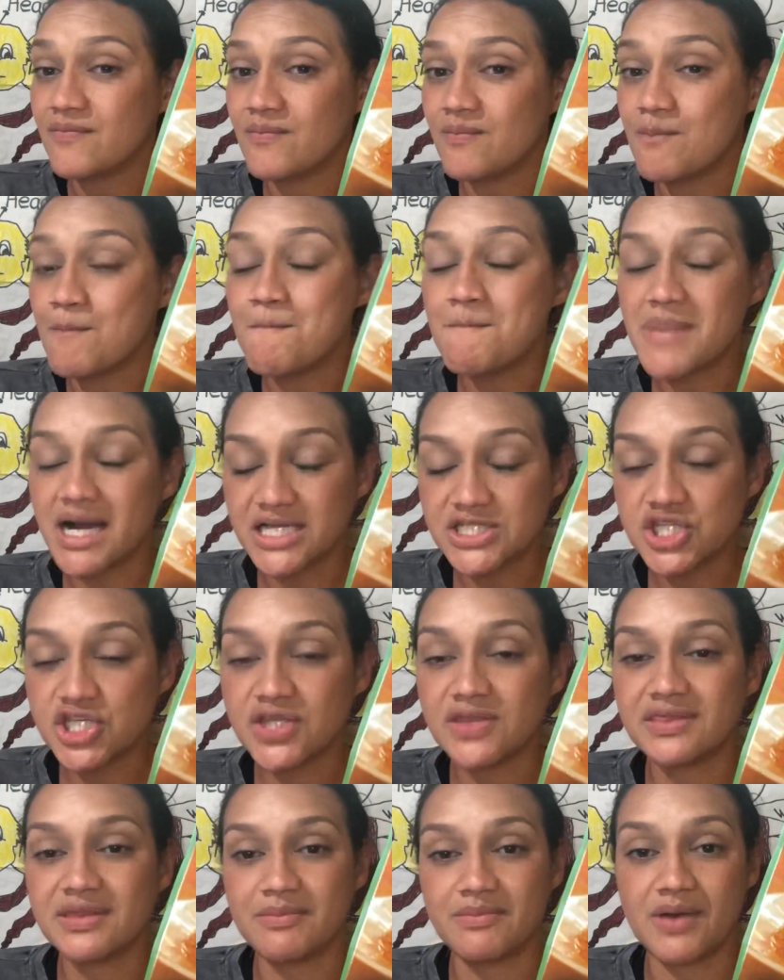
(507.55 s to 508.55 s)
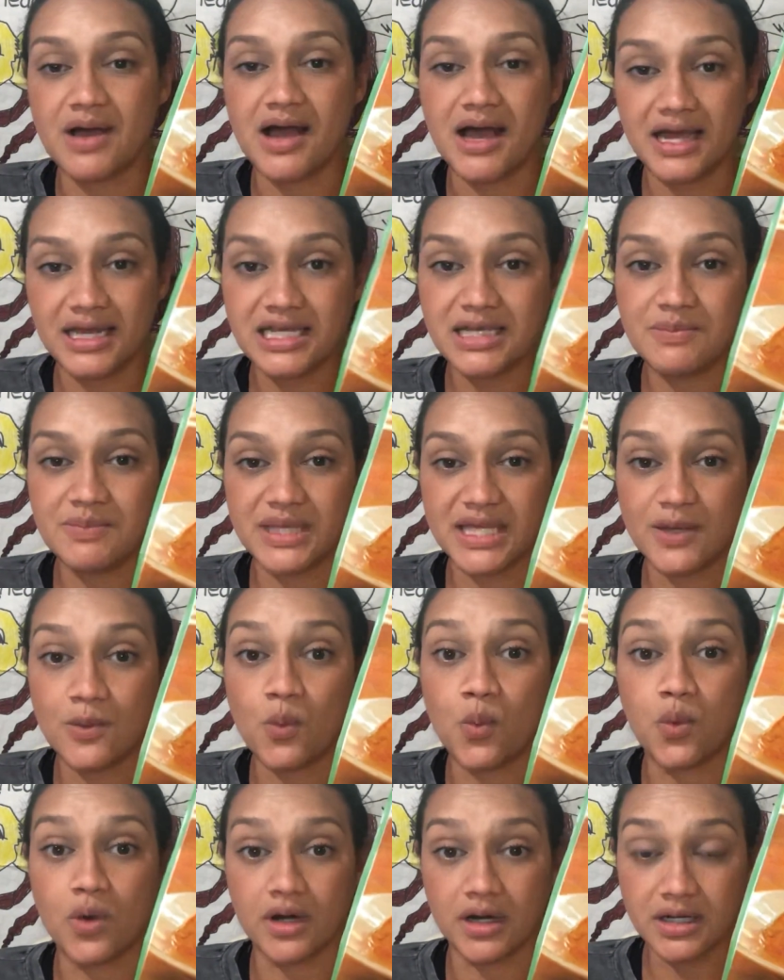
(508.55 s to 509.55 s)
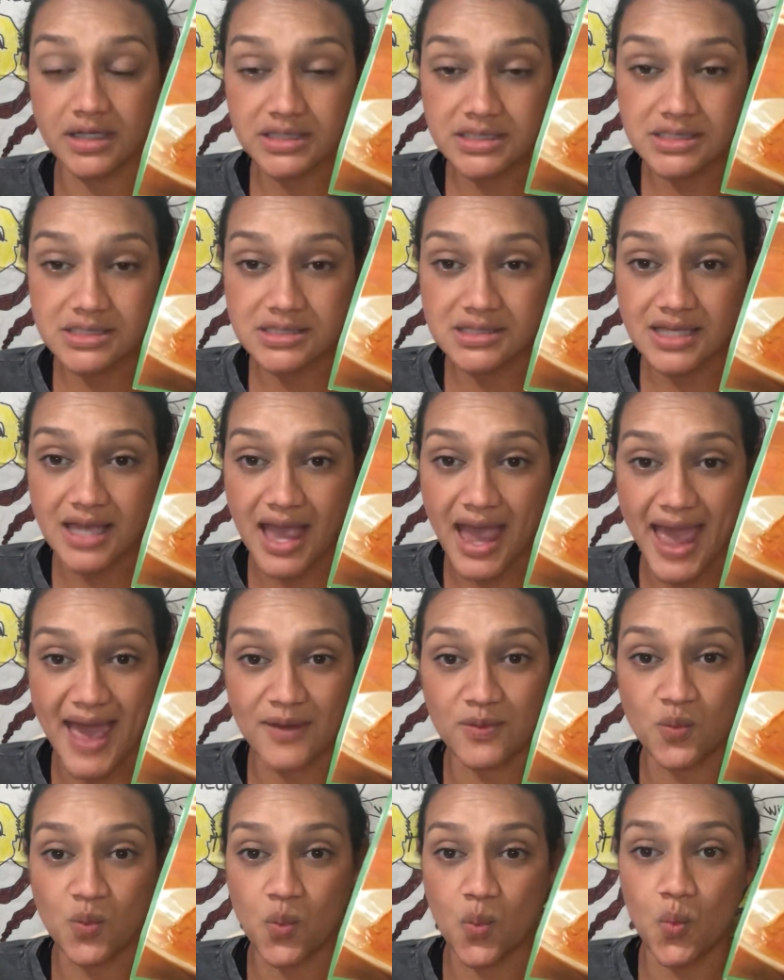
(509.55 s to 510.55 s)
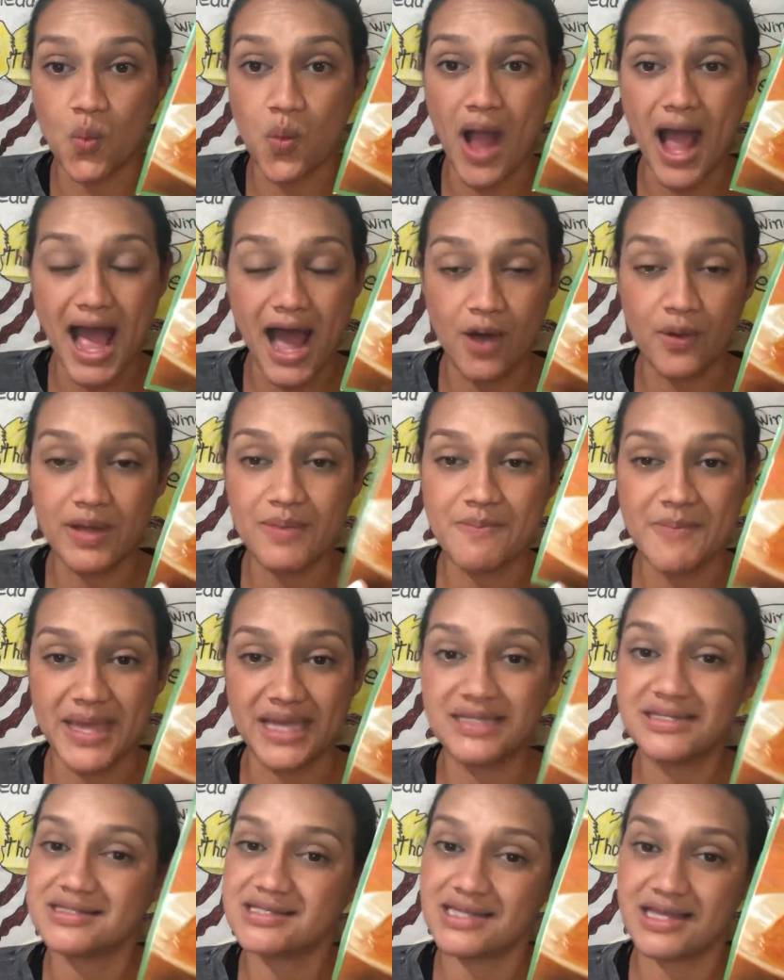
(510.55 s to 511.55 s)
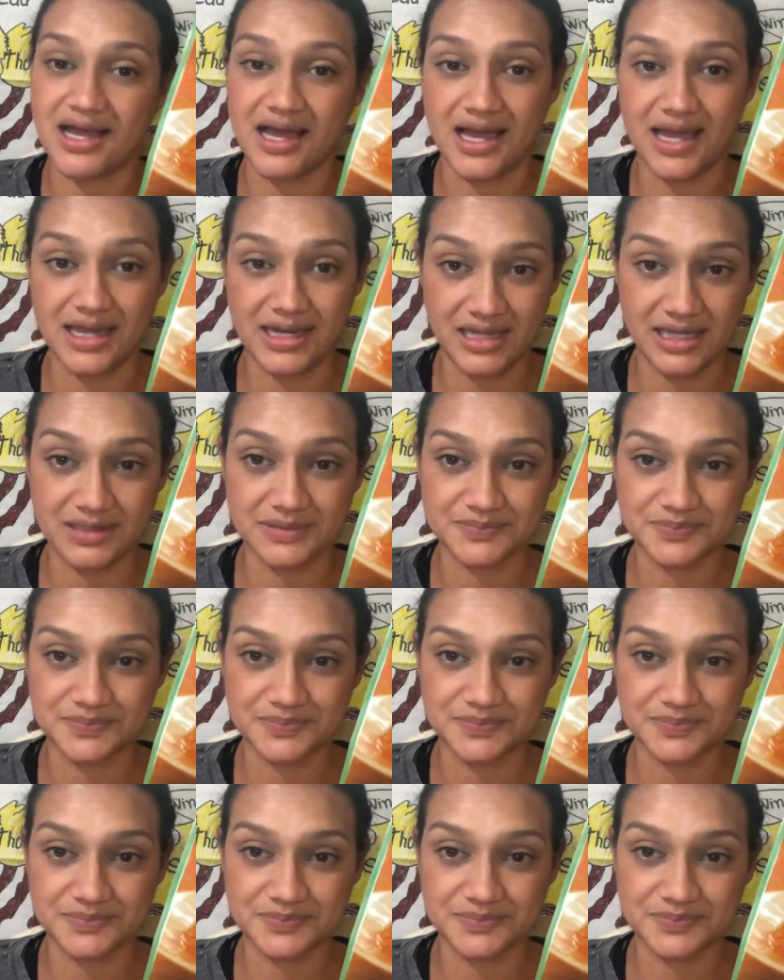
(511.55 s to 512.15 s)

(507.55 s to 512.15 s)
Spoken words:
much the honeybee works and how it makes the honey.